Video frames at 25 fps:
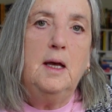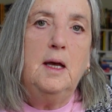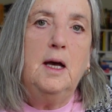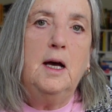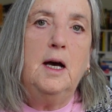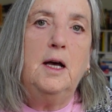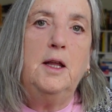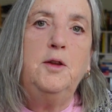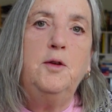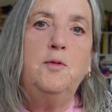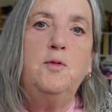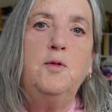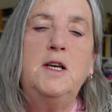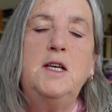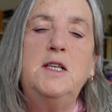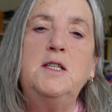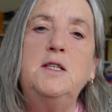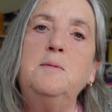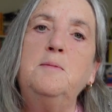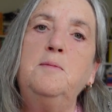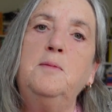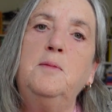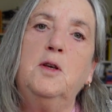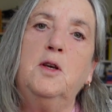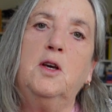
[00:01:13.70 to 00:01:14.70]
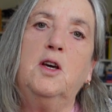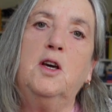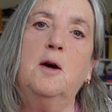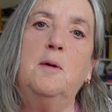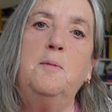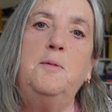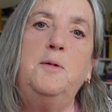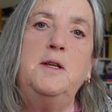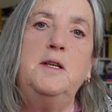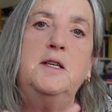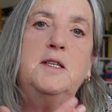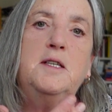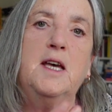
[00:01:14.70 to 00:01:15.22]
And the reason
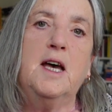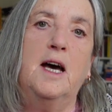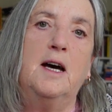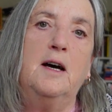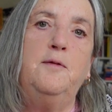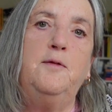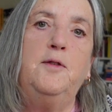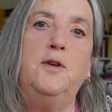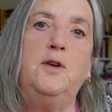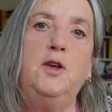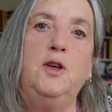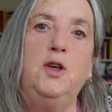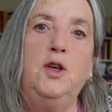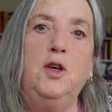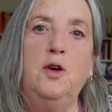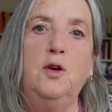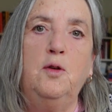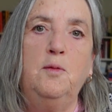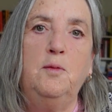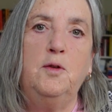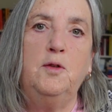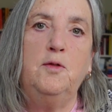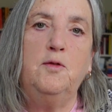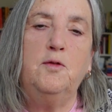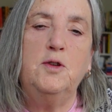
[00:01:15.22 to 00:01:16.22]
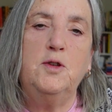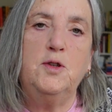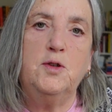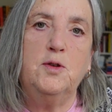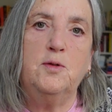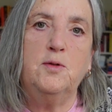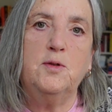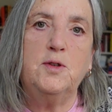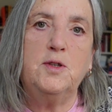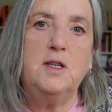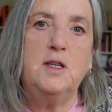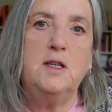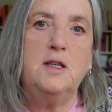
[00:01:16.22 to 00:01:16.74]
companies have human
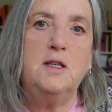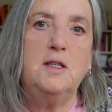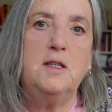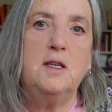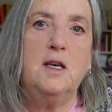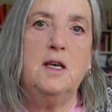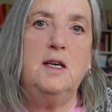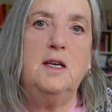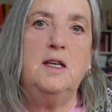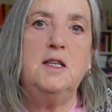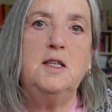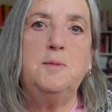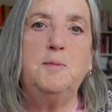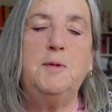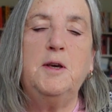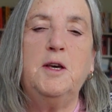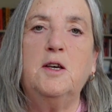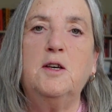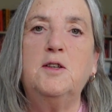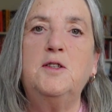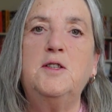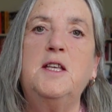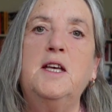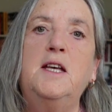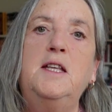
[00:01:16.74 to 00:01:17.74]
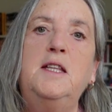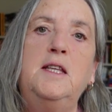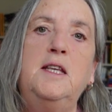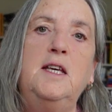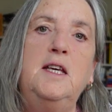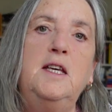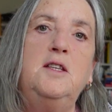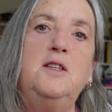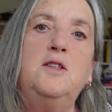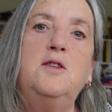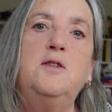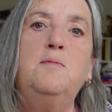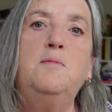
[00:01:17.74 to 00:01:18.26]
resources is because they
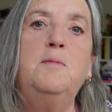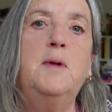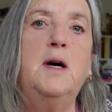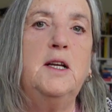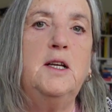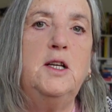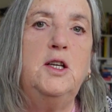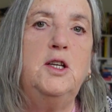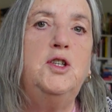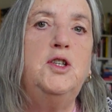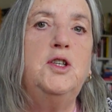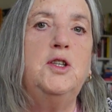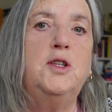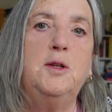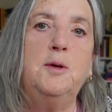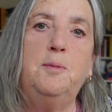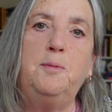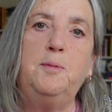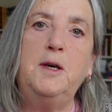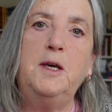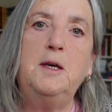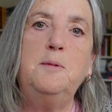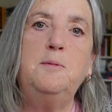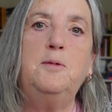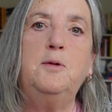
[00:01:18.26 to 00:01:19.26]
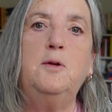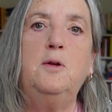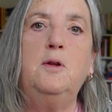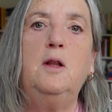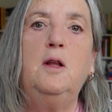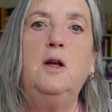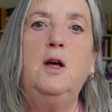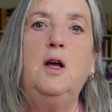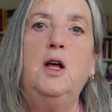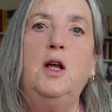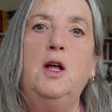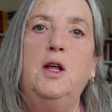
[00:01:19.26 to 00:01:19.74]
need to manage the people